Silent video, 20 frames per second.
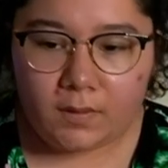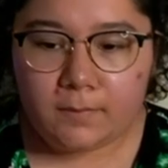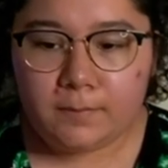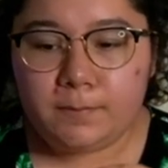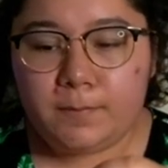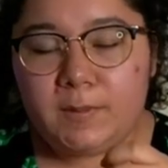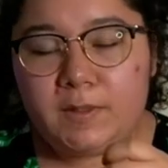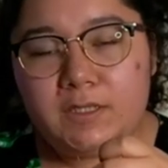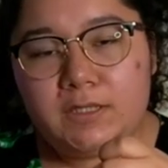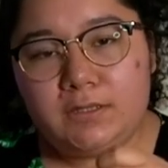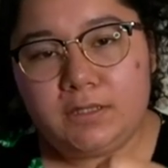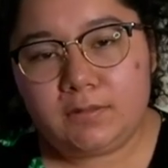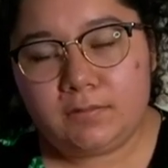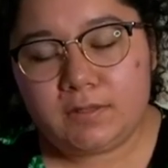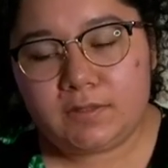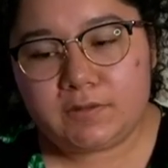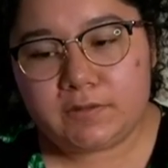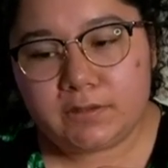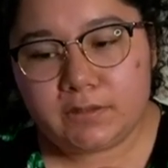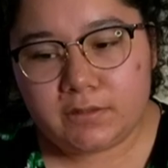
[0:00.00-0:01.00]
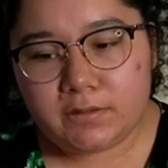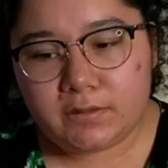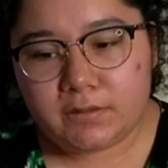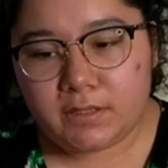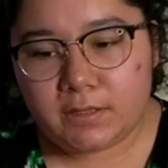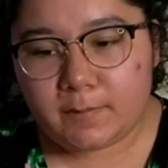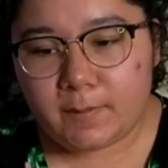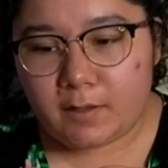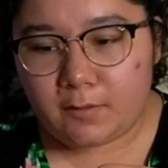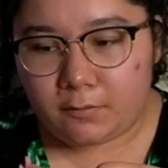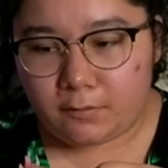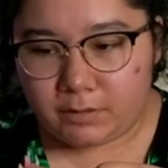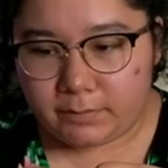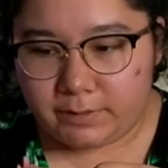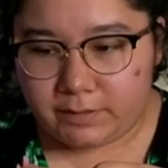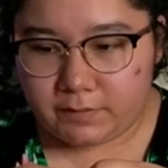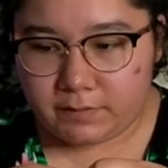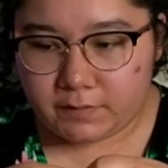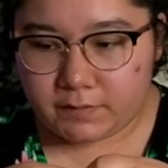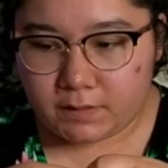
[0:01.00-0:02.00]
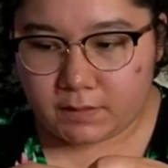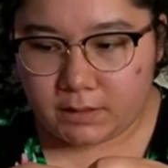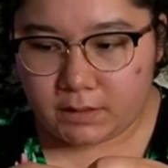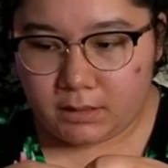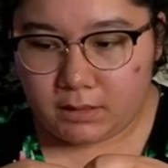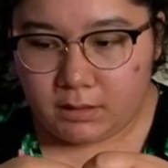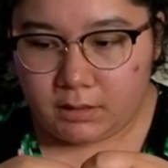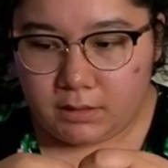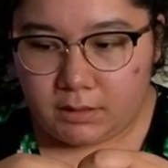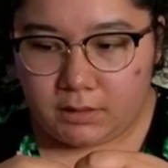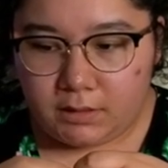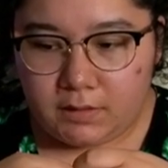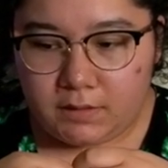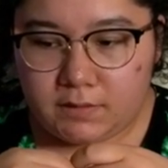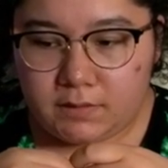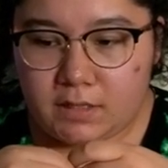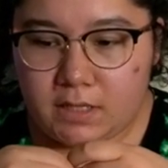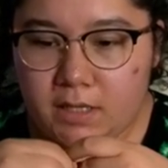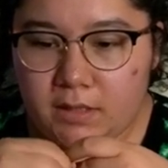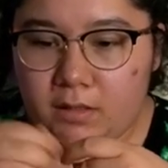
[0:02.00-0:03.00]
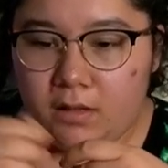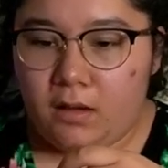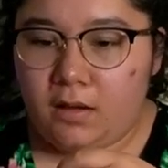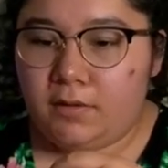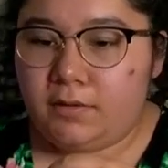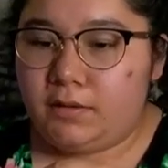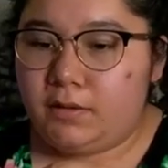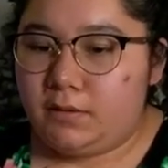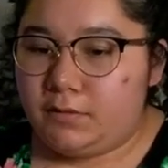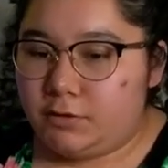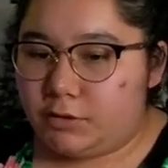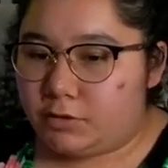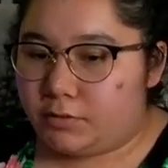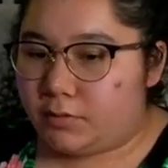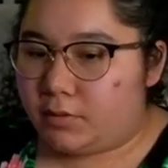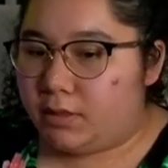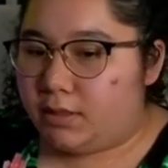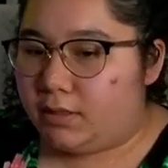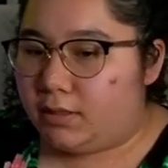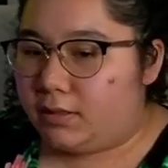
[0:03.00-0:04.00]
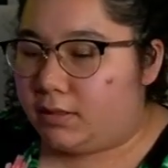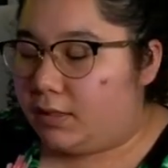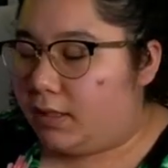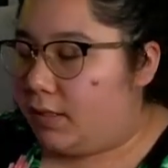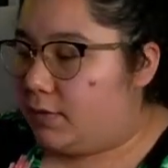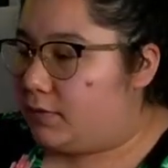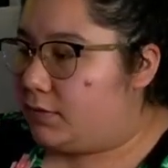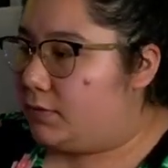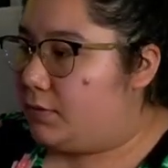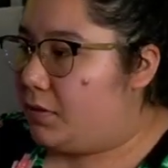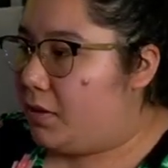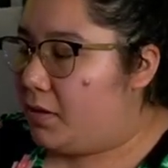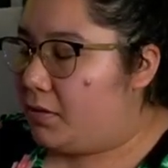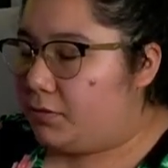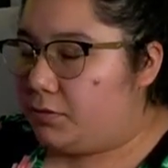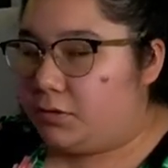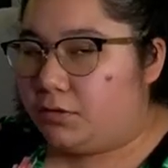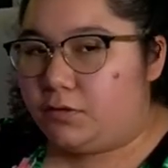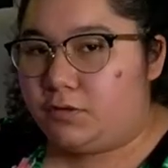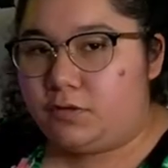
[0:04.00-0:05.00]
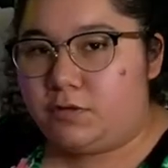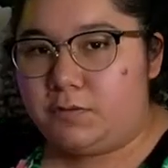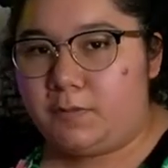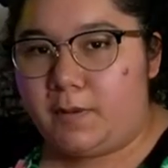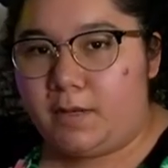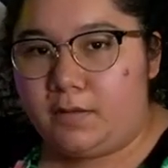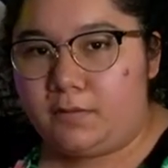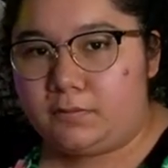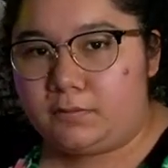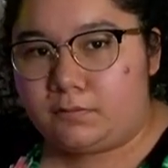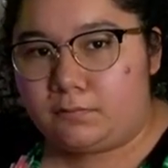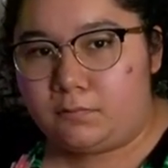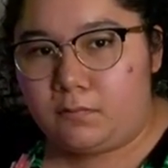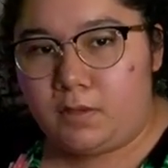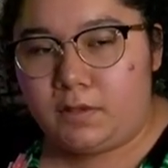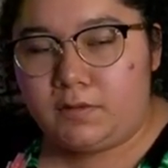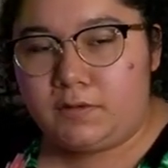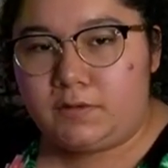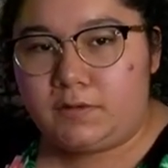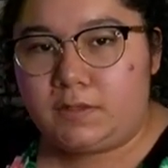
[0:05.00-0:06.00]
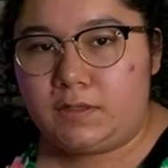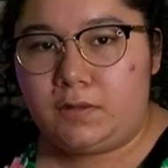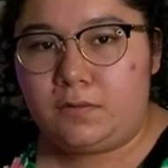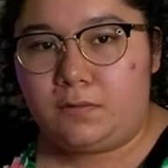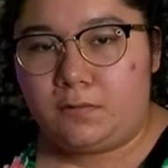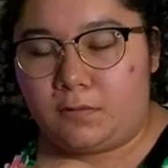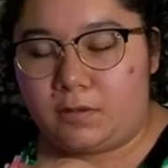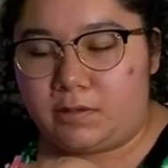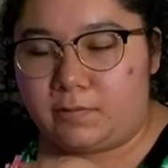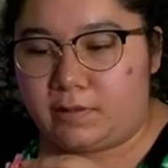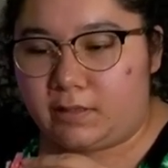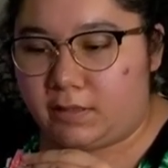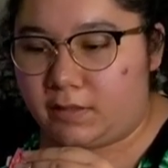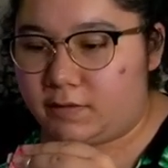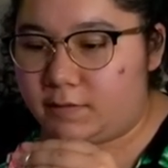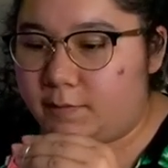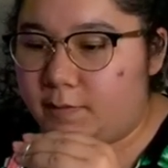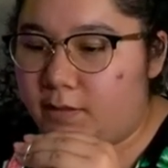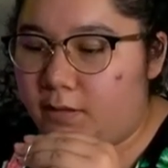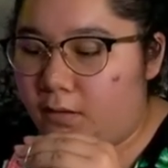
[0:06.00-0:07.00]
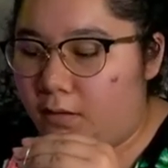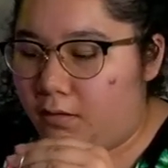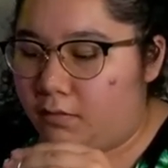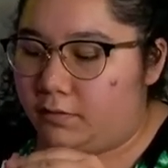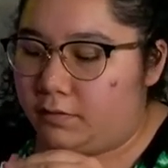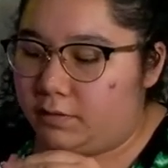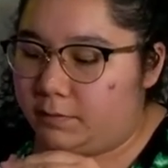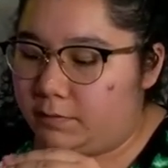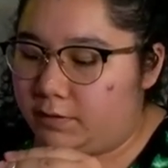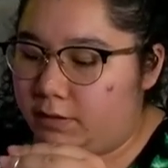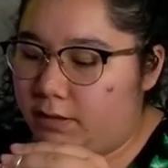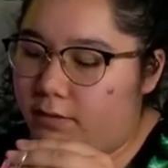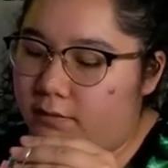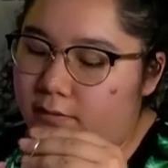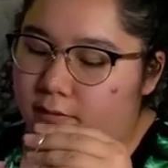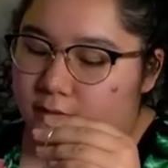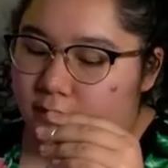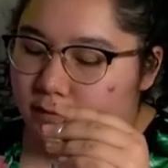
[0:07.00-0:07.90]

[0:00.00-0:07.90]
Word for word: But you know what's good about ornaments? Is that on the tree, it's not just about one single ornament. It's about all of them together.